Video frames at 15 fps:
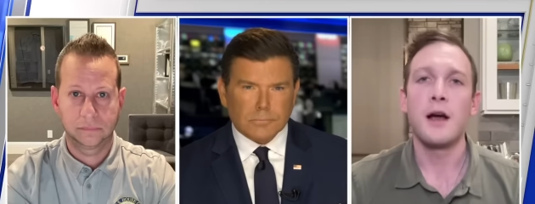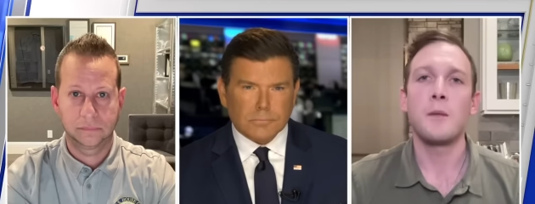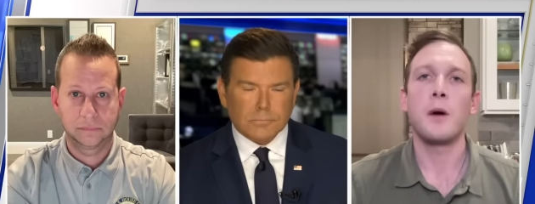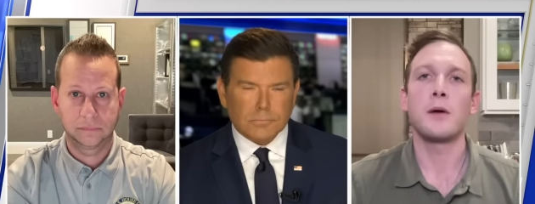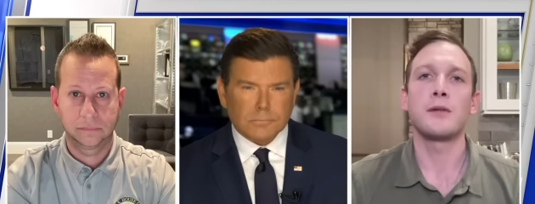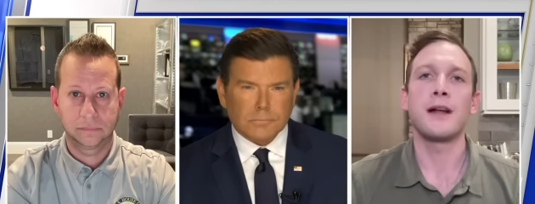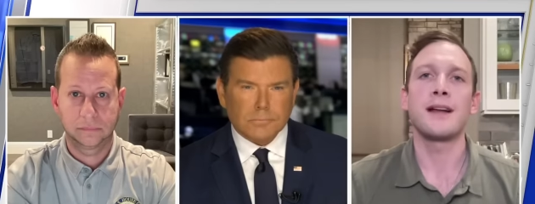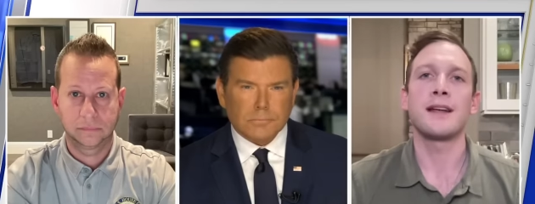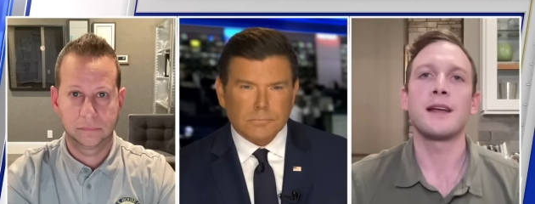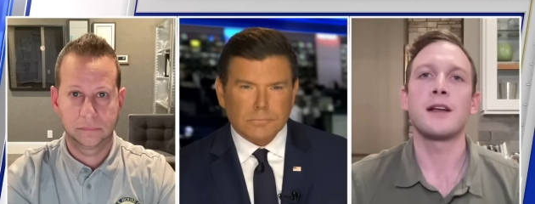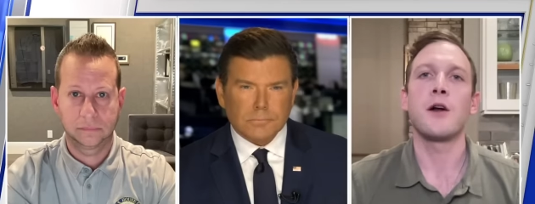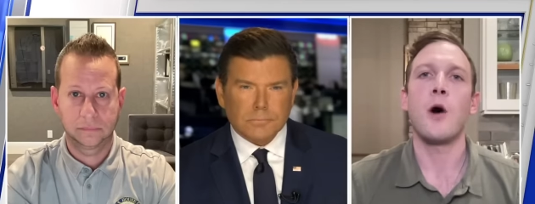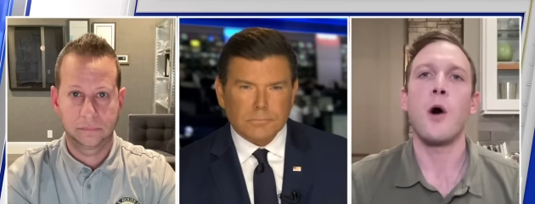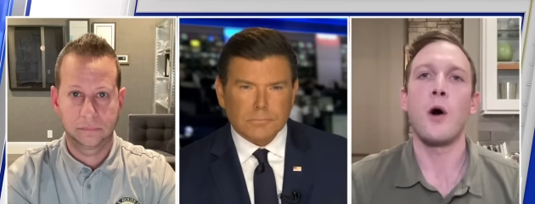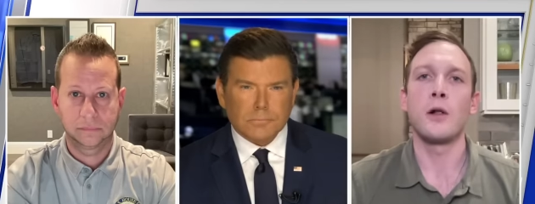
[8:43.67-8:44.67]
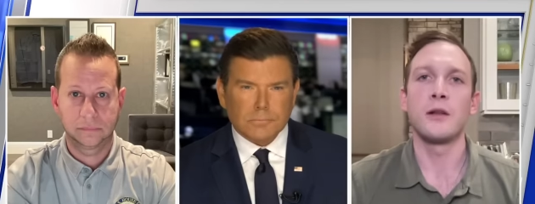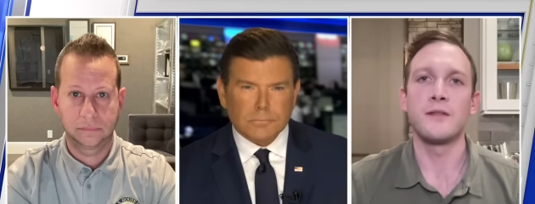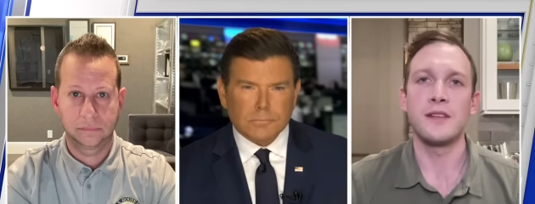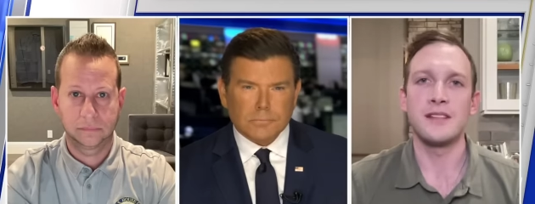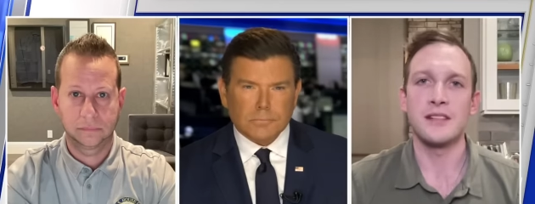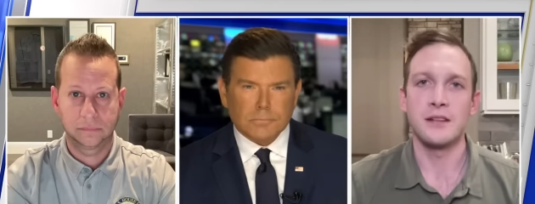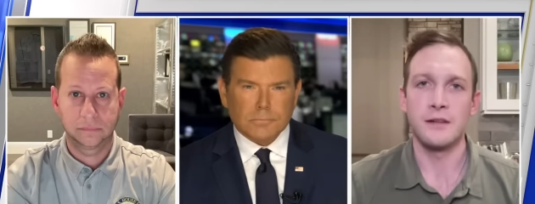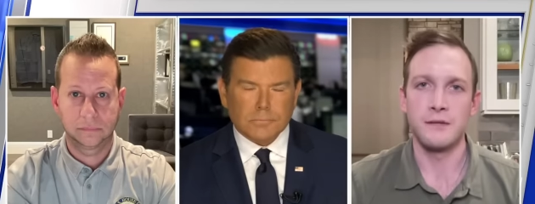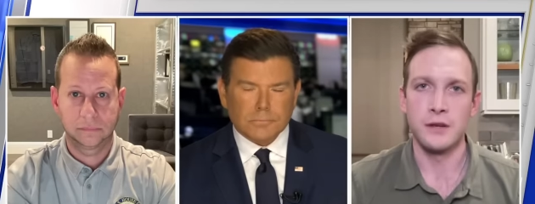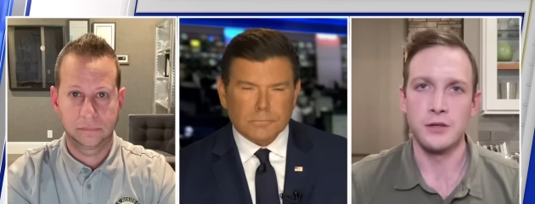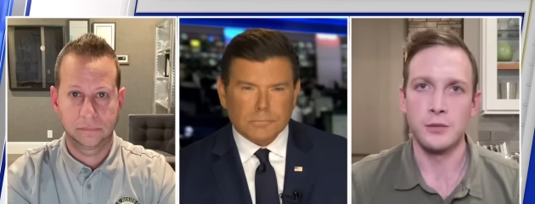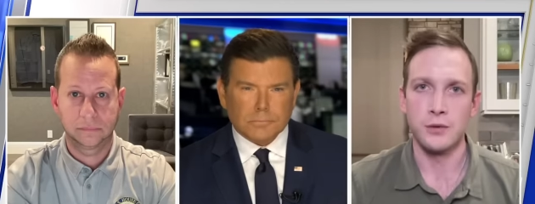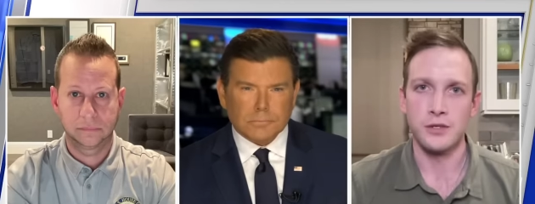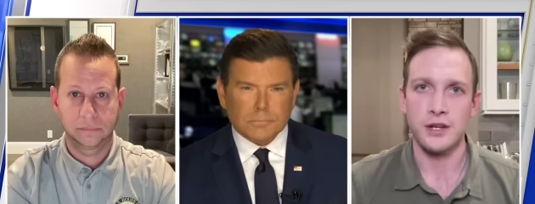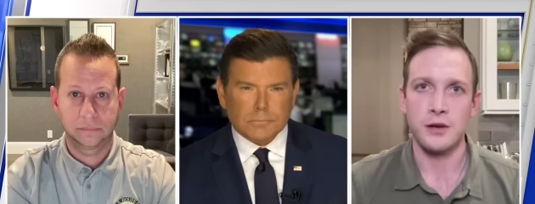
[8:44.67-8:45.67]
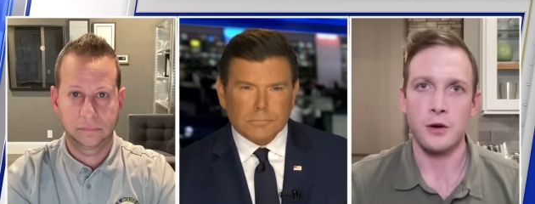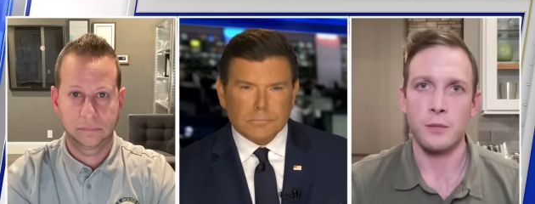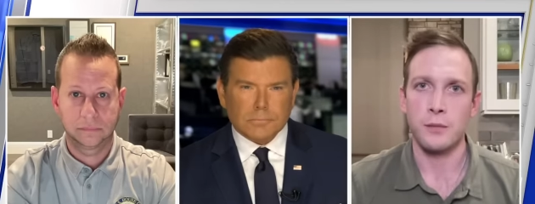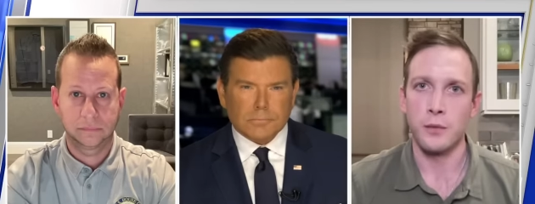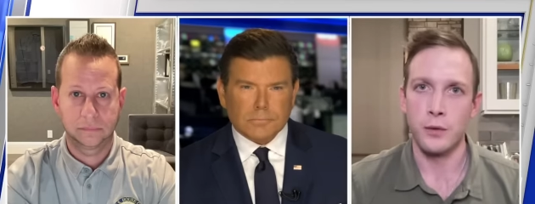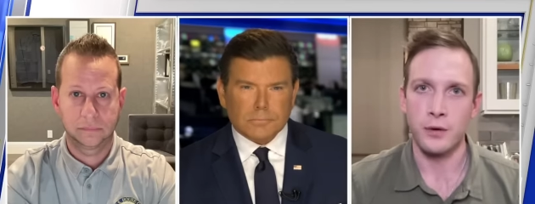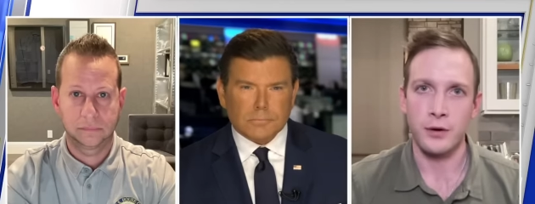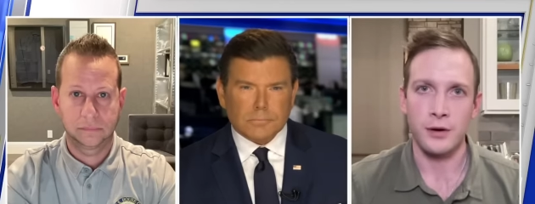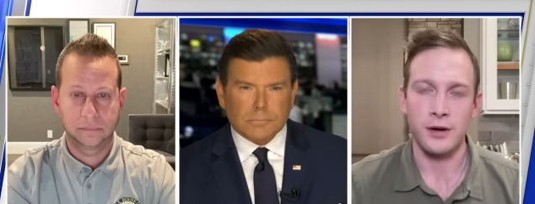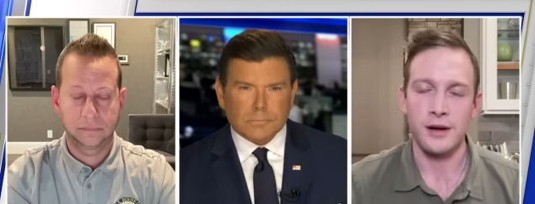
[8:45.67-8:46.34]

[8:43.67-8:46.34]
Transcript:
Speaker 1: while letting in all of these individuals at our border.